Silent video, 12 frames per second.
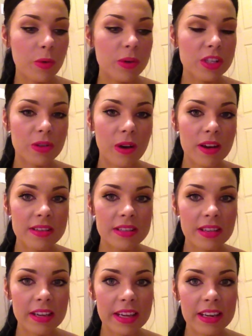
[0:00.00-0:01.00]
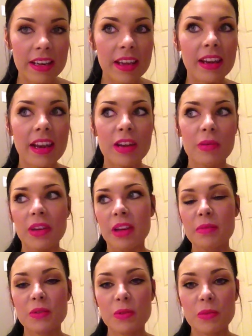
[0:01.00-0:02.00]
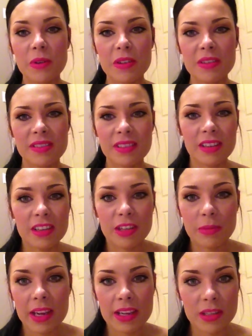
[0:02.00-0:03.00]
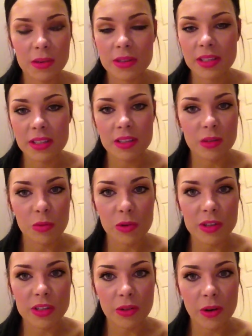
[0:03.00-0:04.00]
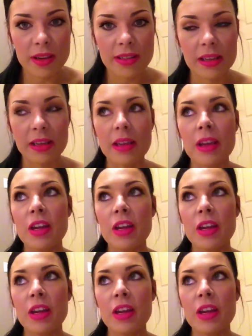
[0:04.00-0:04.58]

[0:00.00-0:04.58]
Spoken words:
moisturizer in it and it becomes almost, you know, you can make it to a tinted moisturizer.